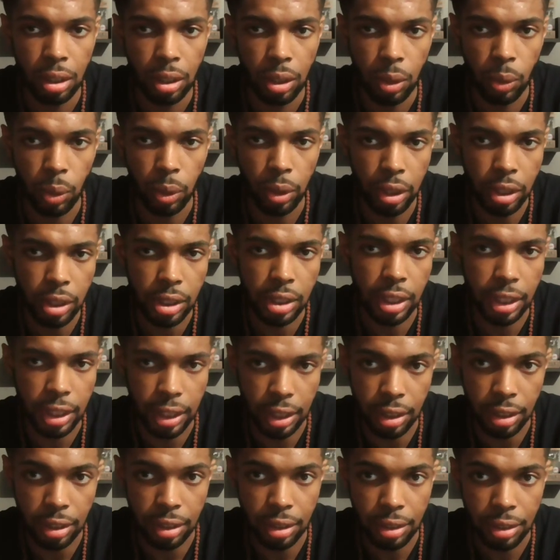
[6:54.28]
Well, here's the
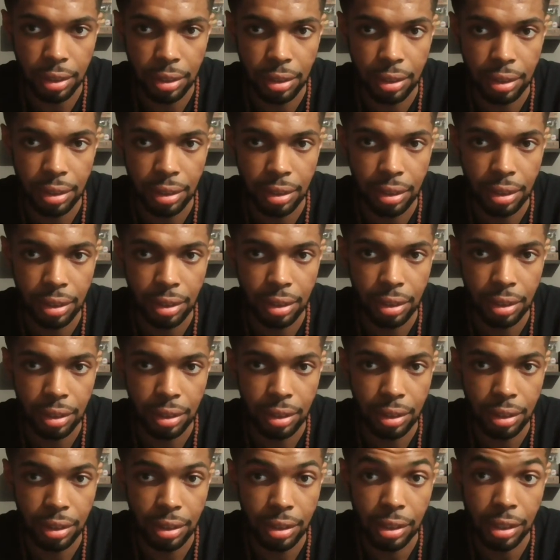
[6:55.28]
thing.
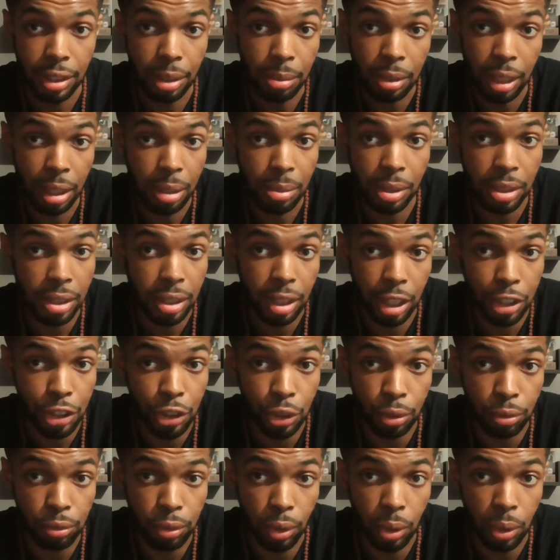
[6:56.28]
Sometimes it's not your
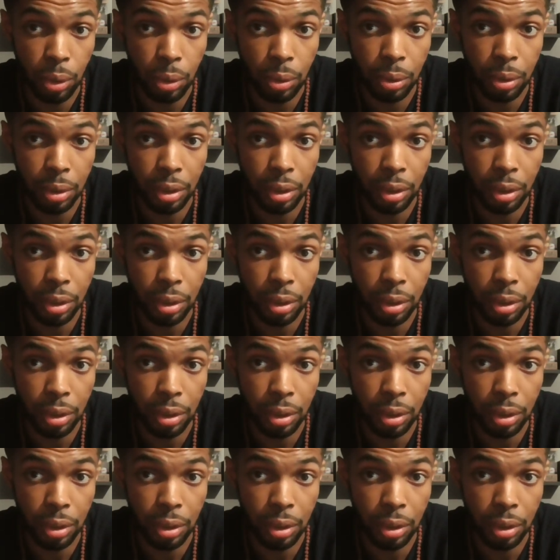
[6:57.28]
fault.